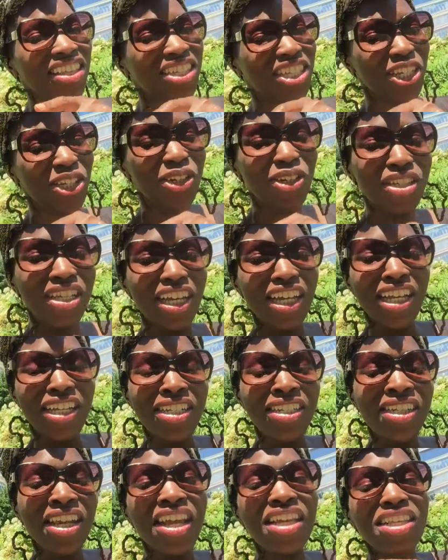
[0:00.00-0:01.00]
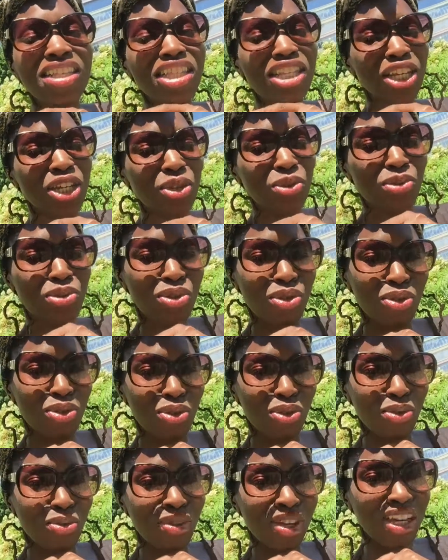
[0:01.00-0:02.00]
Till then, see you
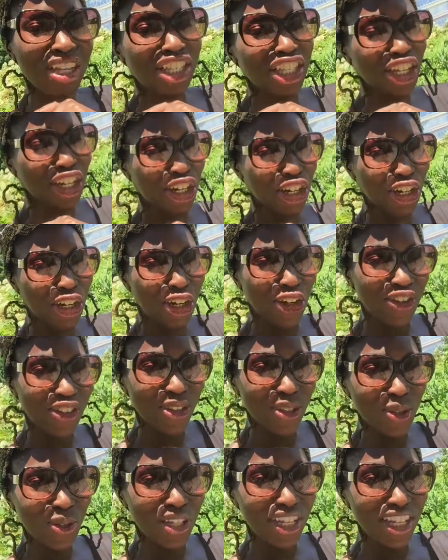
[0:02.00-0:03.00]
soon. It's your girl Crystal